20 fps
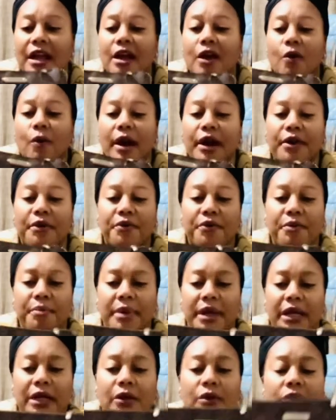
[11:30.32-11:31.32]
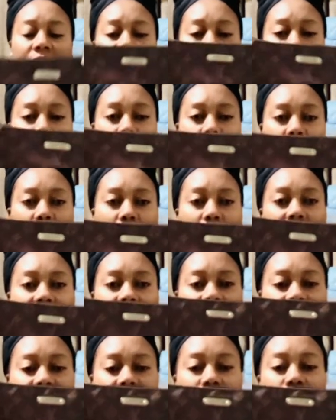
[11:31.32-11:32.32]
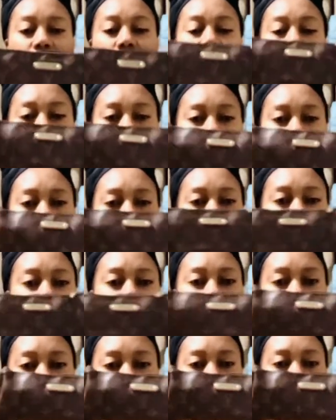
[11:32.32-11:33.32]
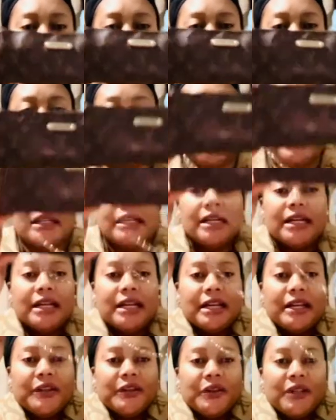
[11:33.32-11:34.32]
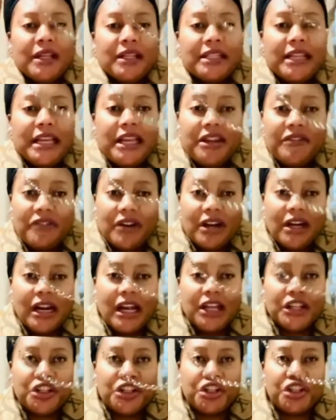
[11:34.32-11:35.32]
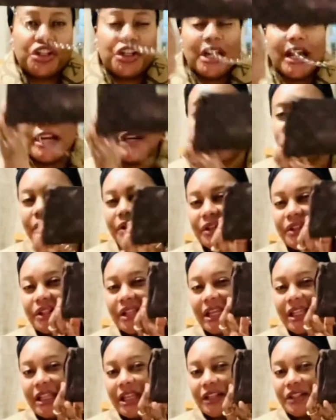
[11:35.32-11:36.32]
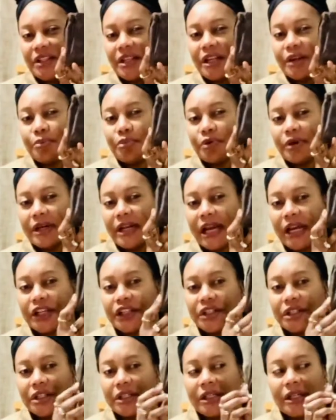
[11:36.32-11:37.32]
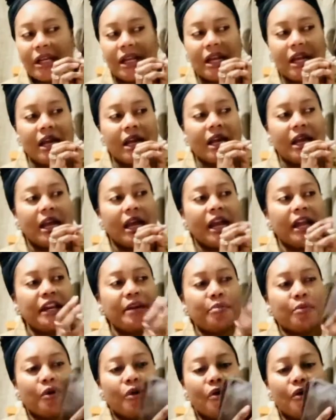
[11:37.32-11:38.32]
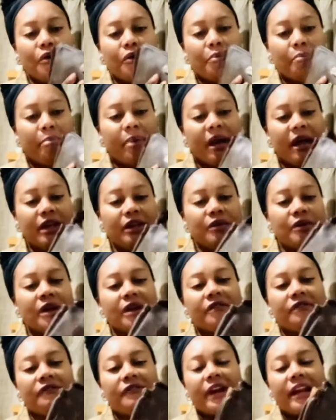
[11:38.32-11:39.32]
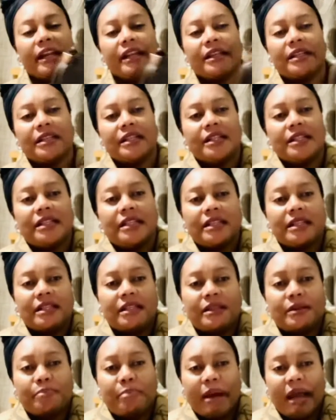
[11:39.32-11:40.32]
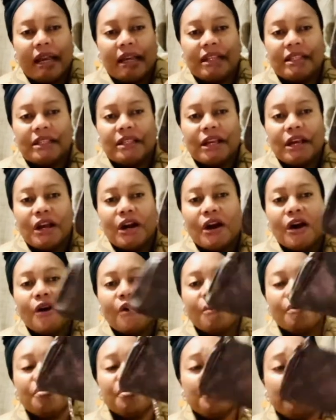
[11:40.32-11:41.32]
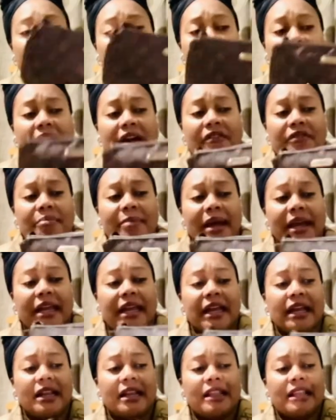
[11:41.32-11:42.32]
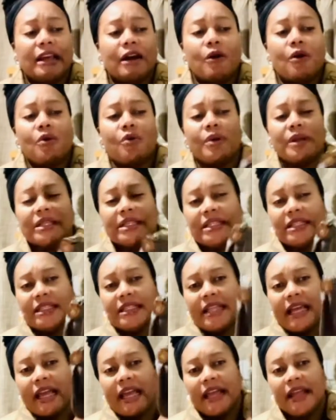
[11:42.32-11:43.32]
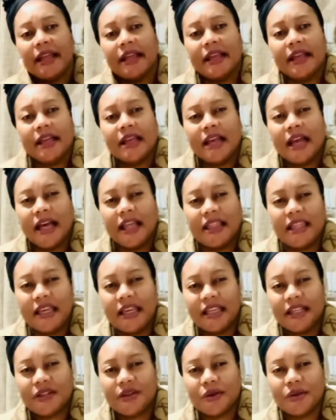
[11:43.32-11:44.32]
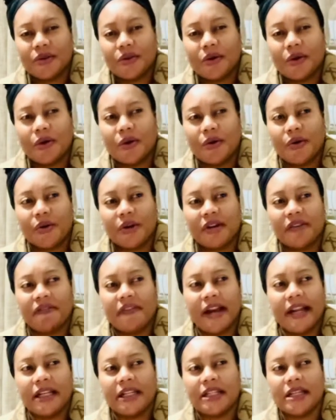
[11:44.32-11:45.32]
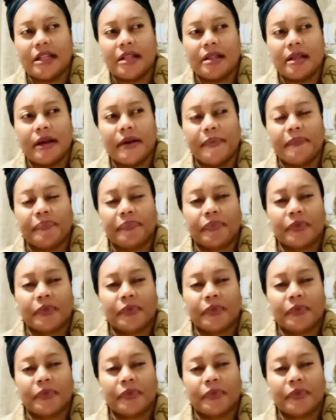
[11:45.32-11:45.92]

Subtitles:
quite roomy. It looks small, but it can hold a lot in it. So that's the Eva clutch. I don't think they're still in production anymore, but you can find these bags on the pre-loved market. They're always there. I think it's also, you can find it in the